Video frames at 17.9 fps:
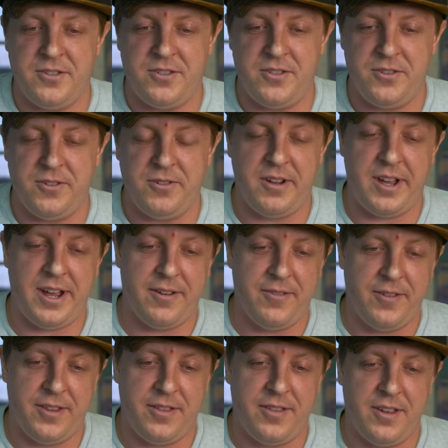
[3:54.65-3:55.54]
to do
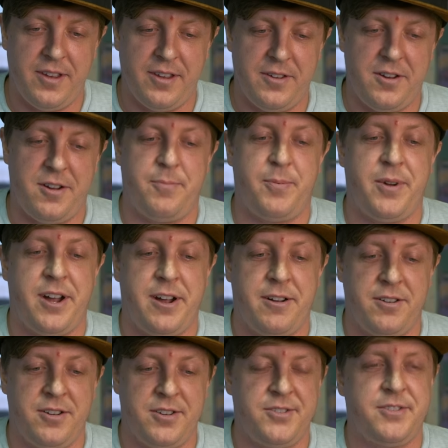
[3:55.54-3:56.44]
everything in our
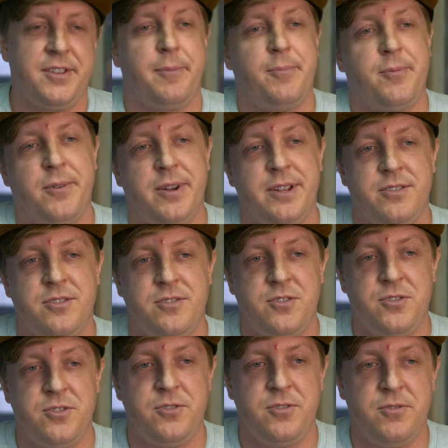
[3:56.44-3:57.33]
power to separate the
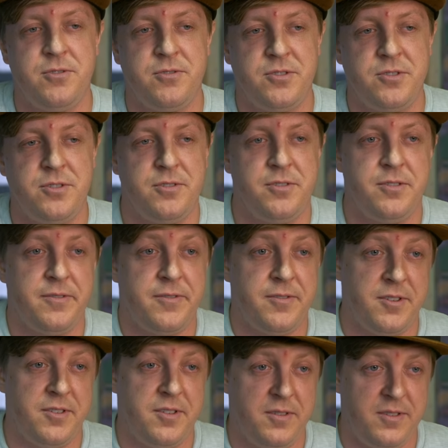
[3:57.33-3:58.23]
two, two
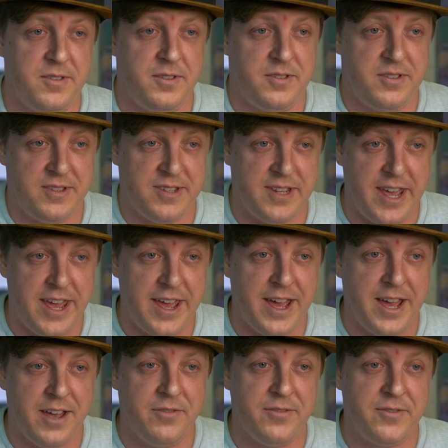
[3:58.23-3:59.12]
different
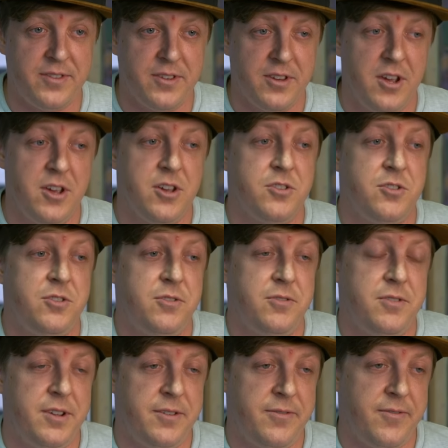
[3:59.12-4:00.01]
staffs,
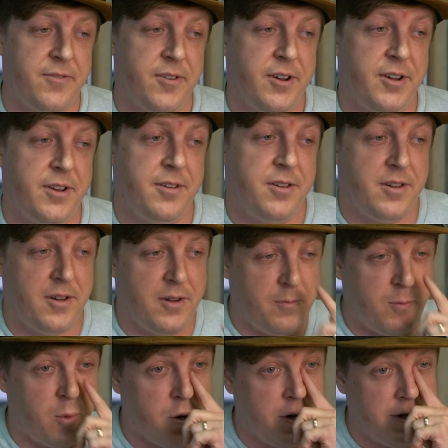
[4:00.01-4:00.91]
two different
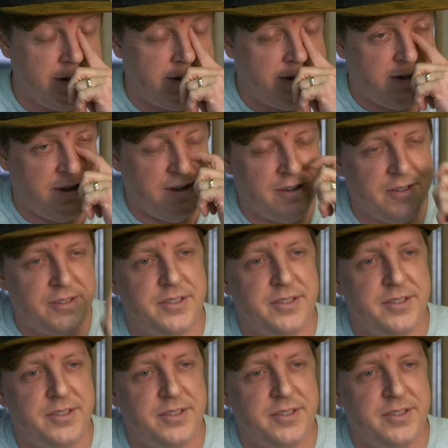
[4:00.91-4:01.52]
um, point of sale